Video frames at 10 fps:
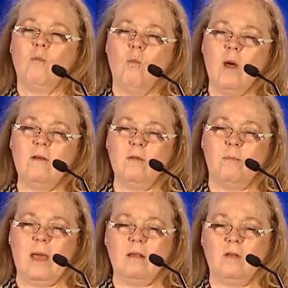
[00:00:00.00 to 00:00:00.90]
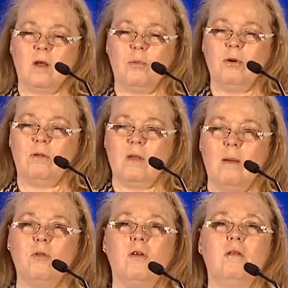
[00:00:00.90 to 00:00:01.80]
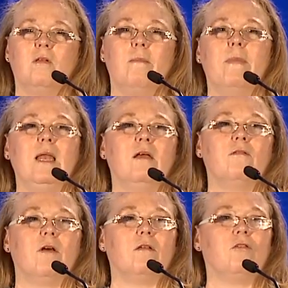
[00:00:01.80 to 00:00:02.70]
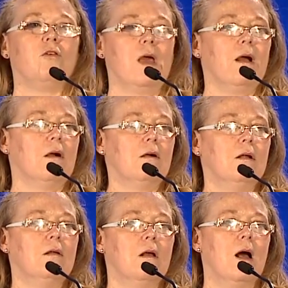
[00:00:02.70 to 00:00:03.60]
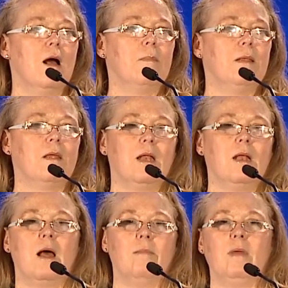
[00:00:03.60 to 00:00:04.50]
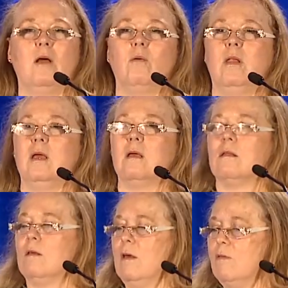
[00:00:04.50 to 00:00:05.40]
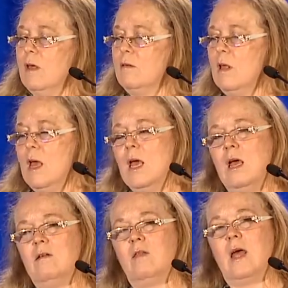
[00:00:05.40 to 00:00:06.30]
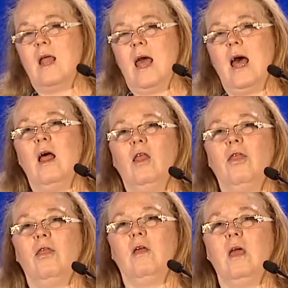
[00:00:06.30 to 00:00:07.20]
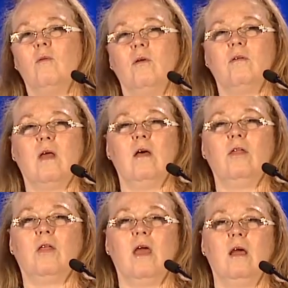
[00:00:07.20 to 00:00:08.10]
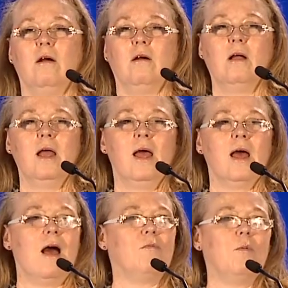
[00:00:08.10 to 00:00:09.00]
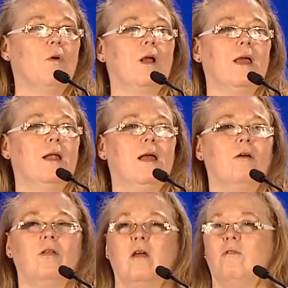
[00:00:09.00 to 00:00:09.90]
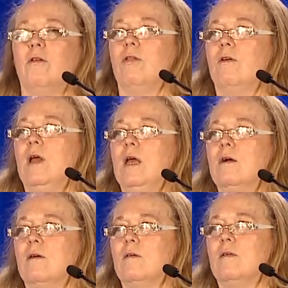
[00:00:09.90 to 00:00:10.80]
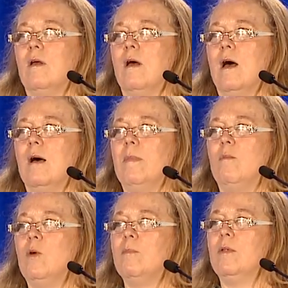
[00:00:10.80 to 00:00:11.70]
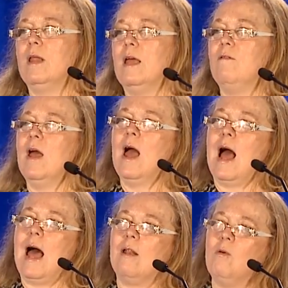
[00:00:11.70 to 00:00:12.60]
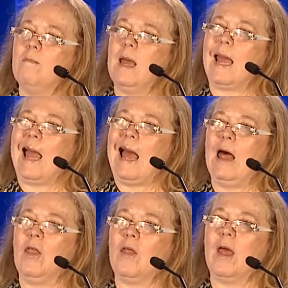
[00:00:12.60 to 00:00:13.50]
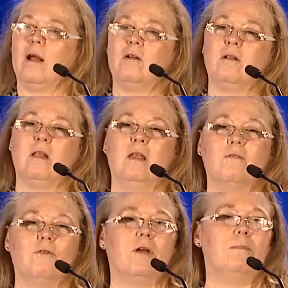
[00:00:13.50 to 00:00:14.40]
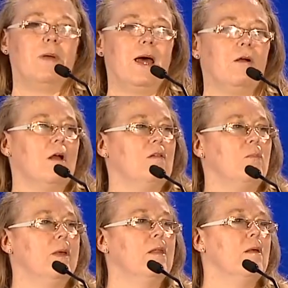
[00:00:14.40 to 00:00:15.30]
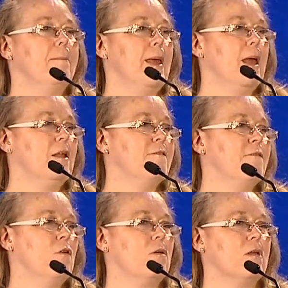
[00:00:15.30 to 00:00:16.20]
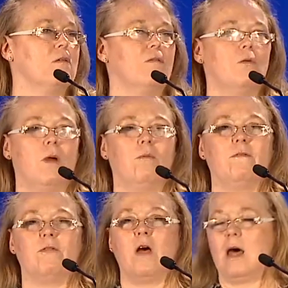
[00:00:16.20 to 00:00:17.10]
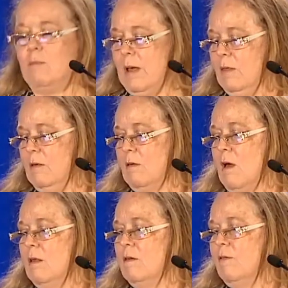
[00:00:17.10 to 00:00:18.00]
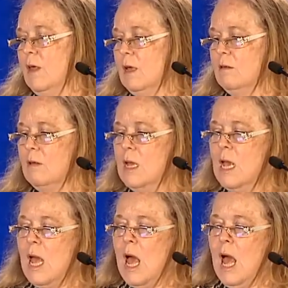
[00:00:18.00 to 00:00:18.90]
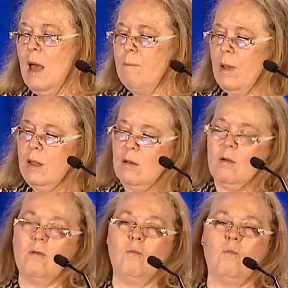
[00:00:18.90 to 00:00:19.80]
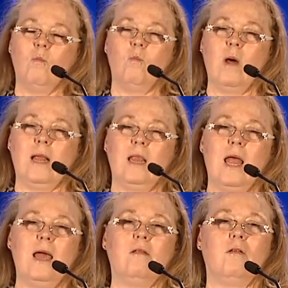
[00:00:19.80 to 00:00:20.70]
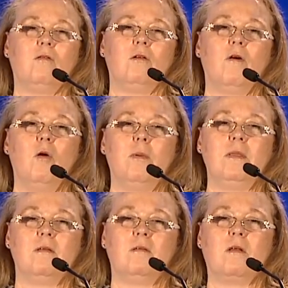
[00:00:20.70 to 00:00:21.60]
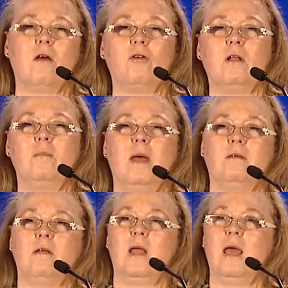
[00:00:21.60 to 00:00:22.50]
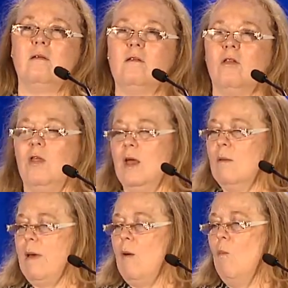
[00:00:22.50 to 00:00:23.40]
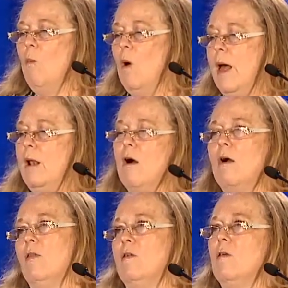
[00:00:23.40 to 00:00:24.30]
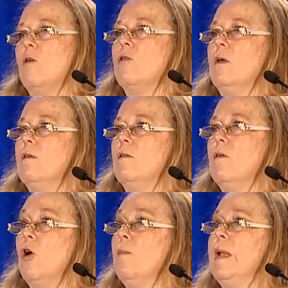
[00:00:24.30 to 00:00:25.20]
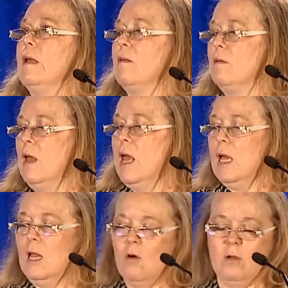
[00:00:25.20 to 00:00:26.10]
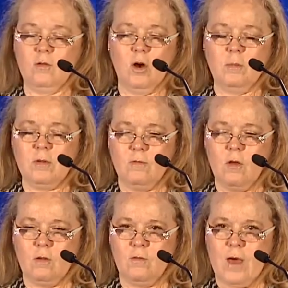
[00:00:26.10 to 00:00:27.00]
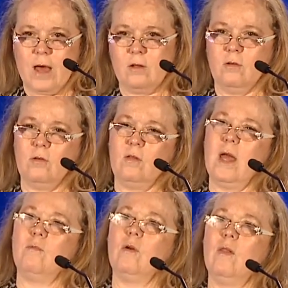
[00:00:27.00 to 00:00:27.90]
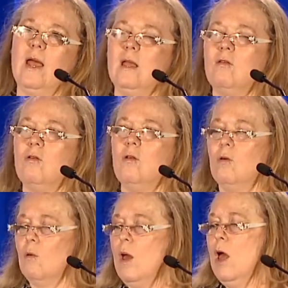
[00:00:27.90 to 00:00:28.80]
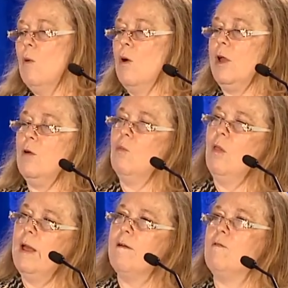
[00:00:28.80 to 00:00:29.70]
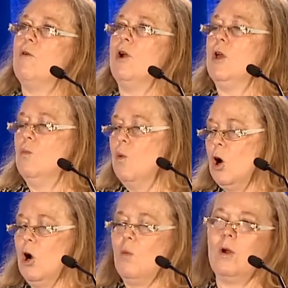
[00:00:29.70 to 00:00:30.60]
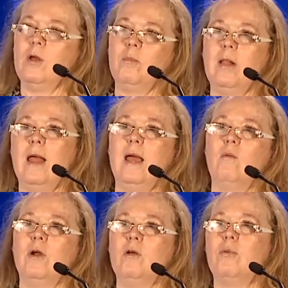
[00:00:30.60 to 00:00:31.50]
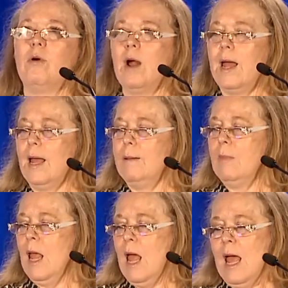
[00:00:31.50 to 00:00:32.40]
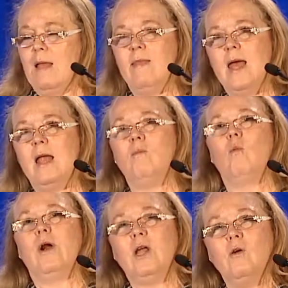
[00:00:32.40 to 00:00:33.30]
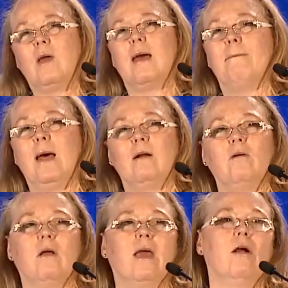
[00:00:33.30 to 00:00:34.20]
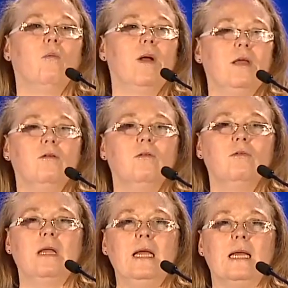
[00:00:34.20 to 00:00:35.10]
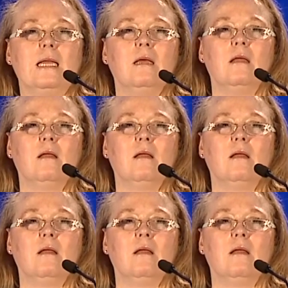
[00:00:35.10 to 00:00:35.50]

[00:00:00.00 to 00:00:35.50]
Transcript: One of the basic presumptions that many of us share, and I'm equally guilty of this, is that health equals health care. I've been working in healthcare for 30 years, and we believe how do we make healthcare delivery better has been the main focus of the way we've thought about these kinds of things. But what I'd like to sort of open the discussion about today is to think about what are the social determinants, you know, in terms of those factors that relate to where you live, where you work, where you play, where you pray. And then where do you get medical care when you do need it,